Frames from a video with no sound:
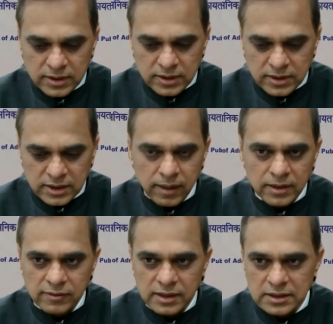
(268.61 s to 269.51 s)
and Public
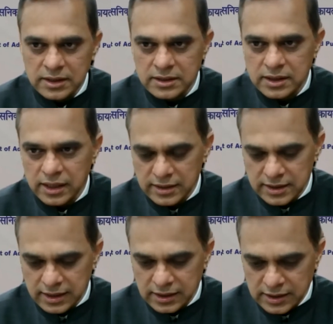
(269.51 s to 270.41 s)
Grievances has
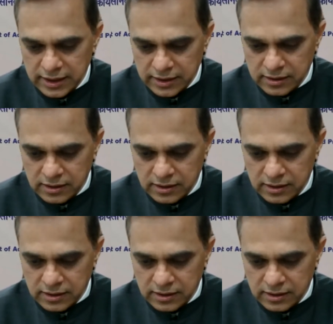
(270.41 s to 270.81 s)
undertaken.